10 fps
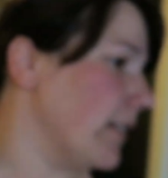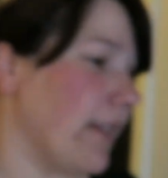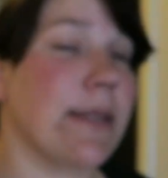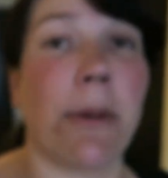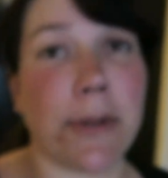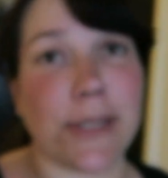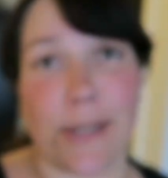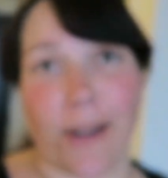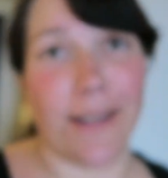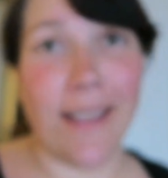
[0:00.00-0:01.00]
And that's what we're
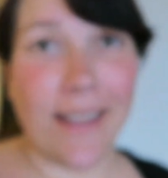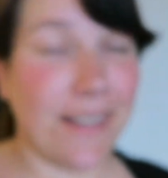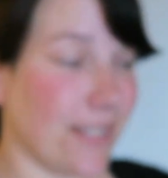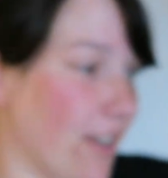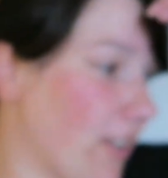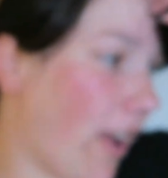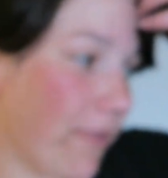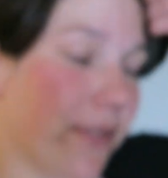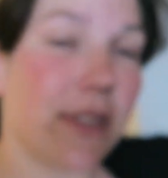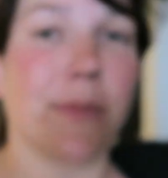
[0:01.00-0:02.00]
starting starting
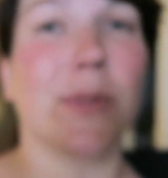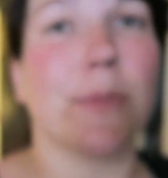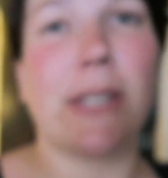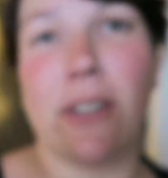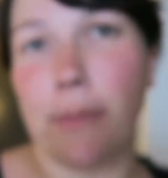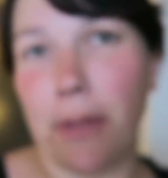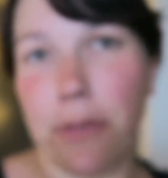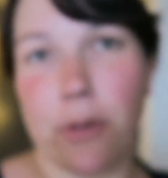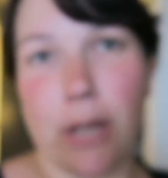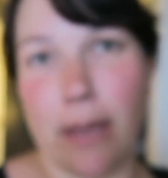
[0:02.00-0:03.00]
off with. It's supposed to be here in
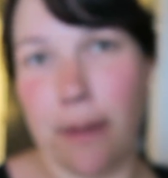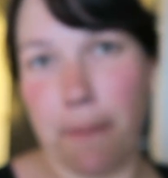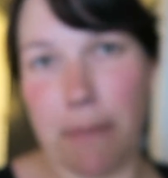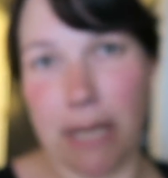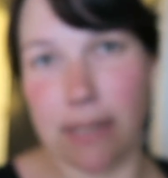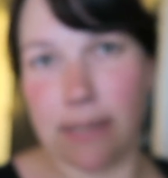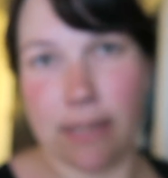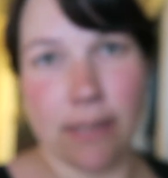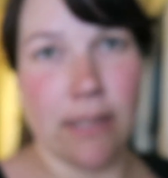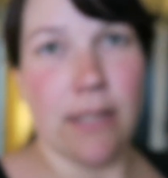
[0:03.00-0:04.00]
about 30
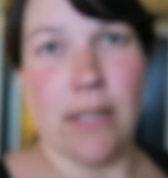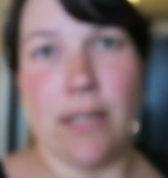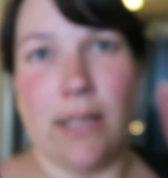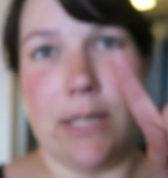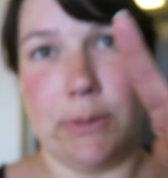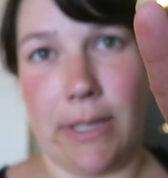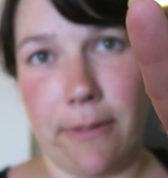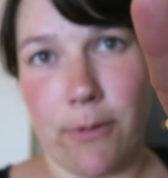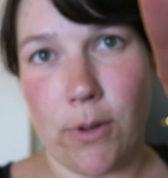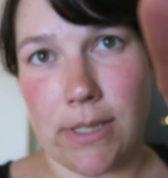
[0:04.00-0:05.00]
minutes. It will
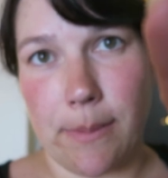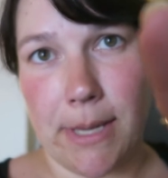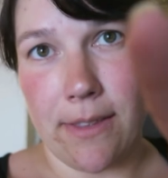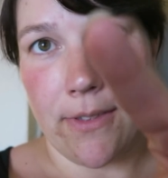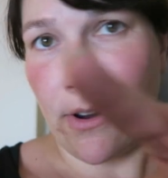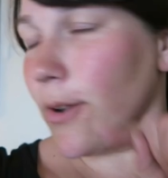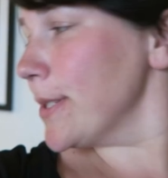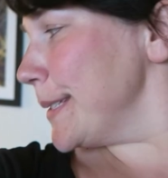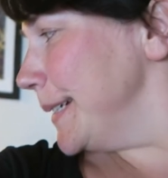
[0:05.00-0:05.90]
not focus on me. There it goes.